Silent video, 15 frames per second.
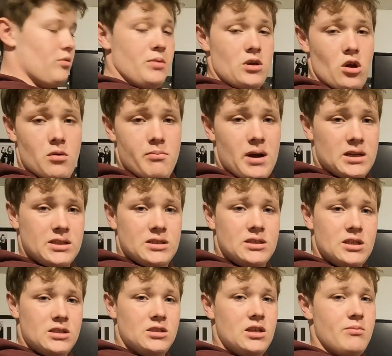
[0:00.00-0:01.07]
I'll be going back to
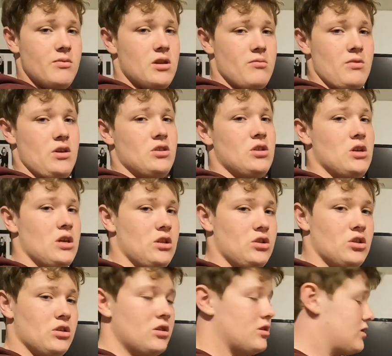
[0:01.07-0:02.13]
16mm in
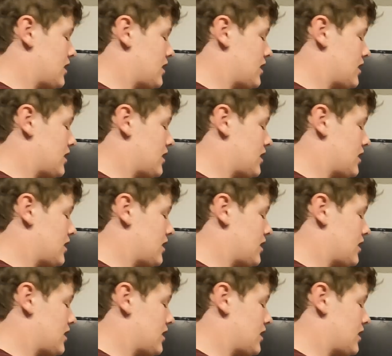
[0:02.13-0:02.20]
just a